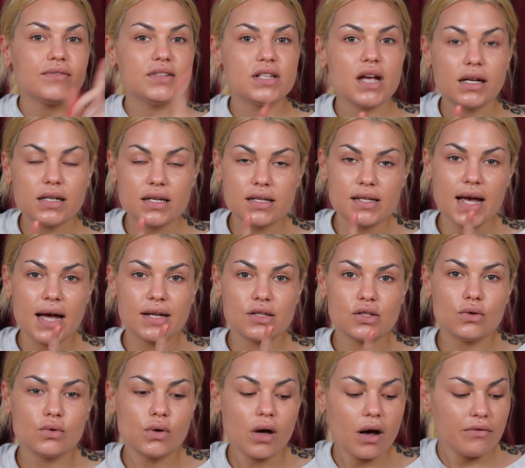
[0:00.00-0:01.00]
I've done a
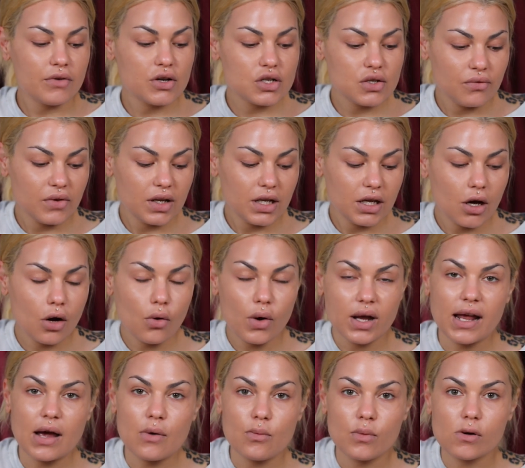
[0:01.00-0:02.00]
tattoo coverage video
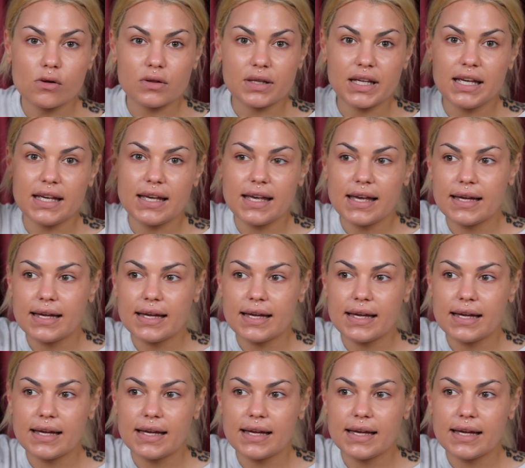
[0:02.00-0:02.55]
and I will link